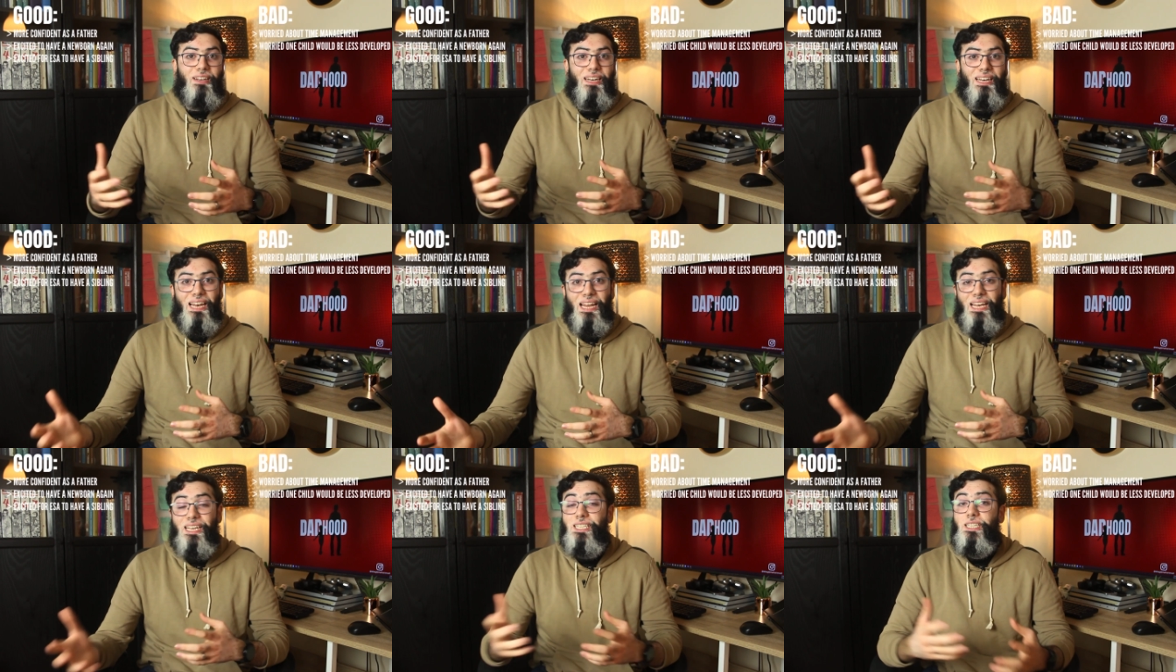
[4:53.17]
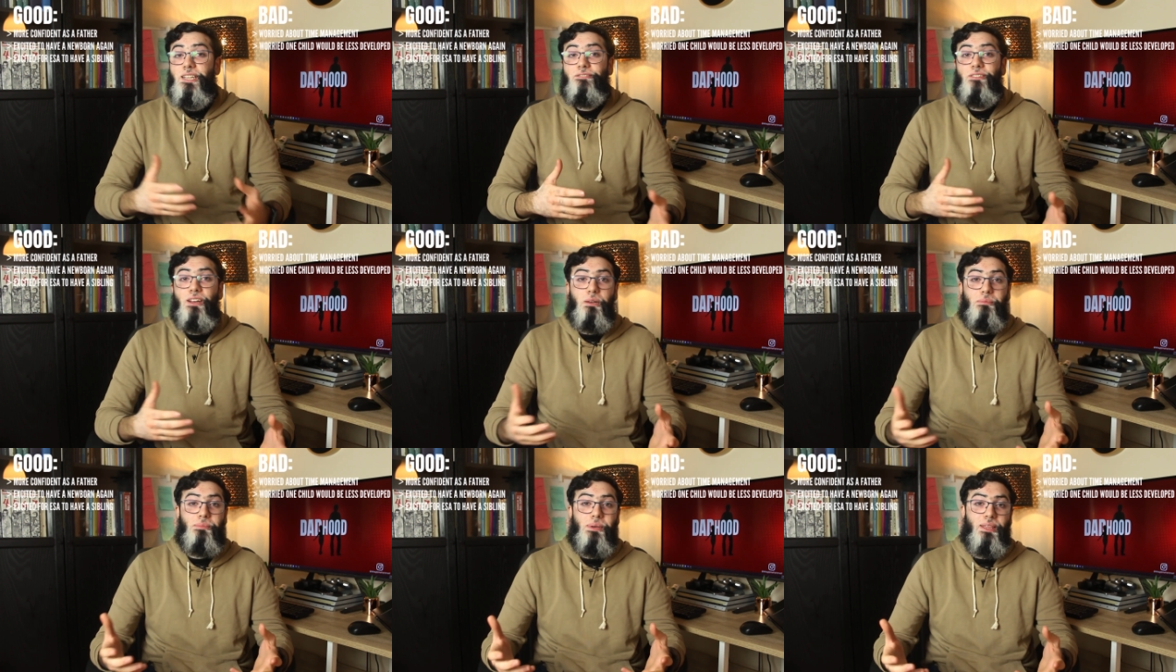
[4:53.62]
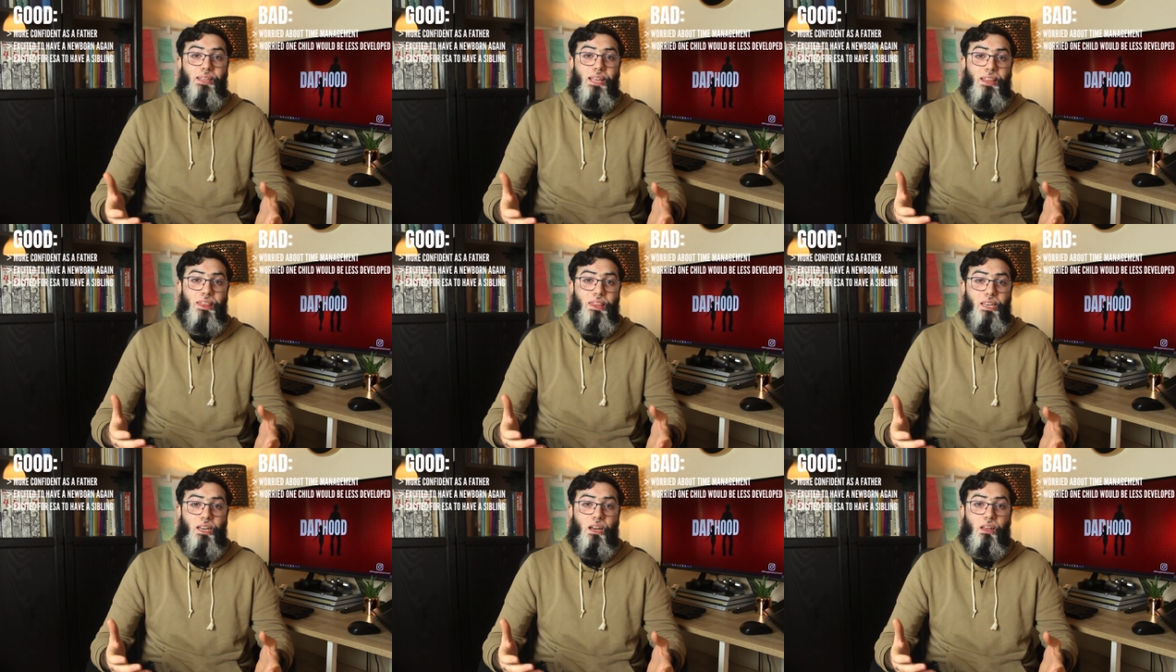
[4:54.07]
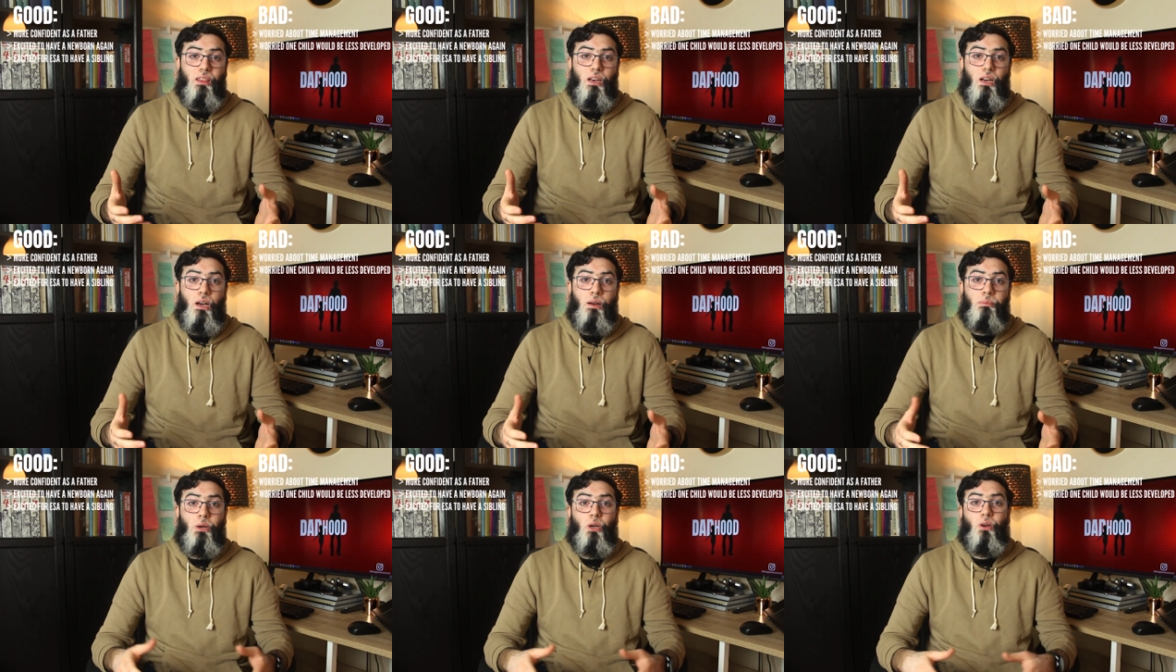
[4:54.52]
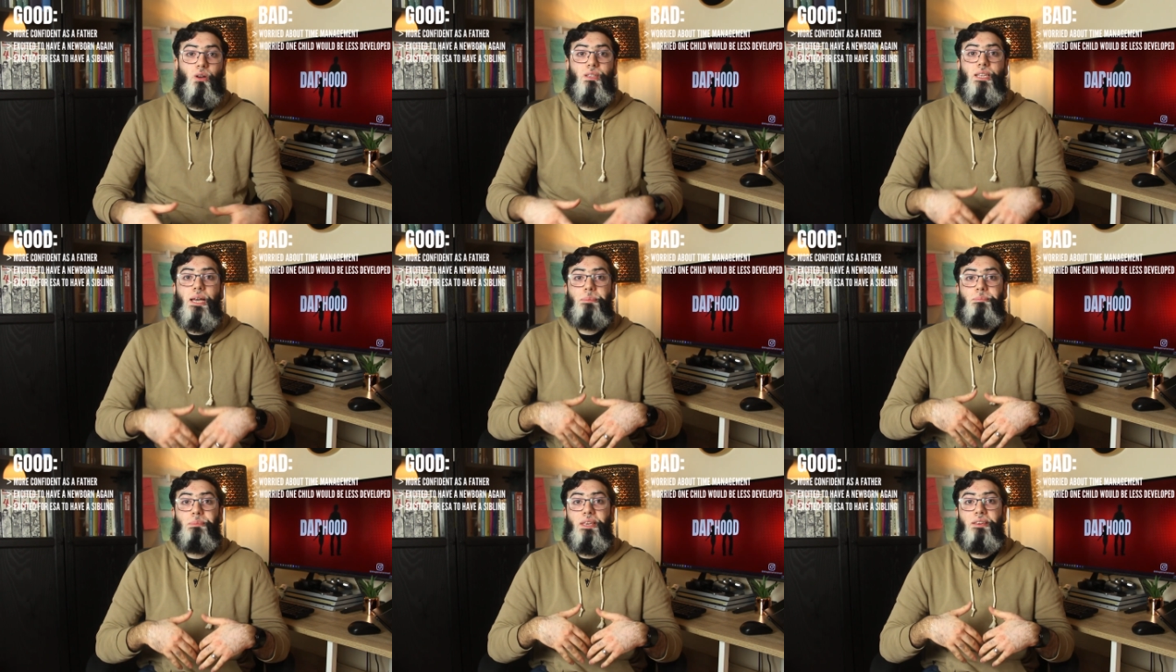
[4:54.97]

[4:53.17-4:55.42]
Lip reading: less development than the other because I'm